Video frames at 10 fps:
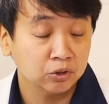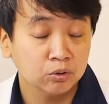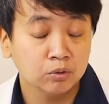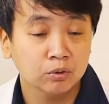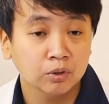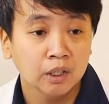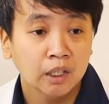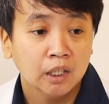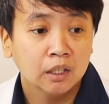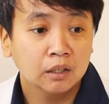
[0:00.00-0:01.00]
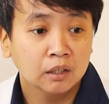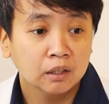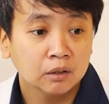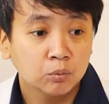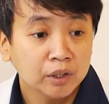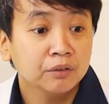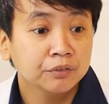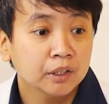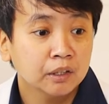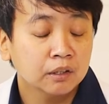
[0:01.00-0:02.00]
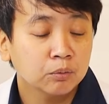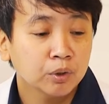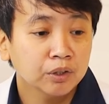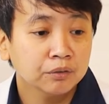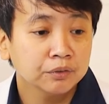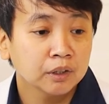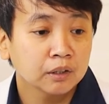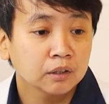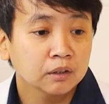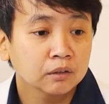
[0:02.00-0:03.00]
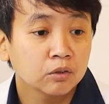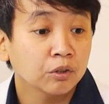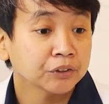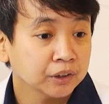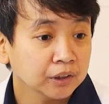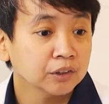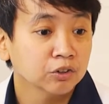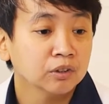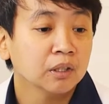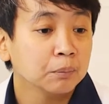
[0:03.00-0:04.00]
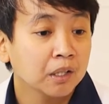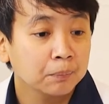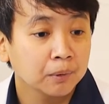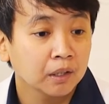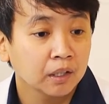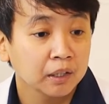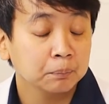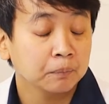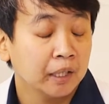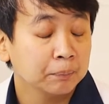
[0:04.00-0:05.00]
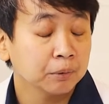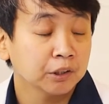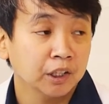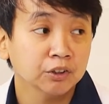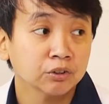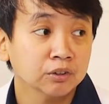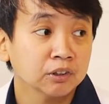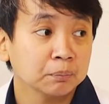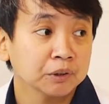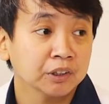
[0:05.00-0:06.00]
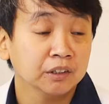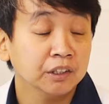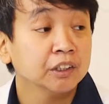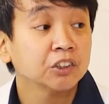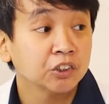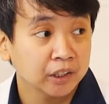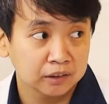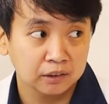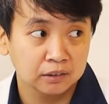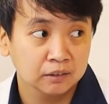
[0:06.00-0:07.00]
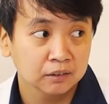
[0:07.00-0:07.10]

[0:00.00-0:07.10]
Mm-hmm. So one of the causes, no, na makapa hypertension sa pasyente is stress.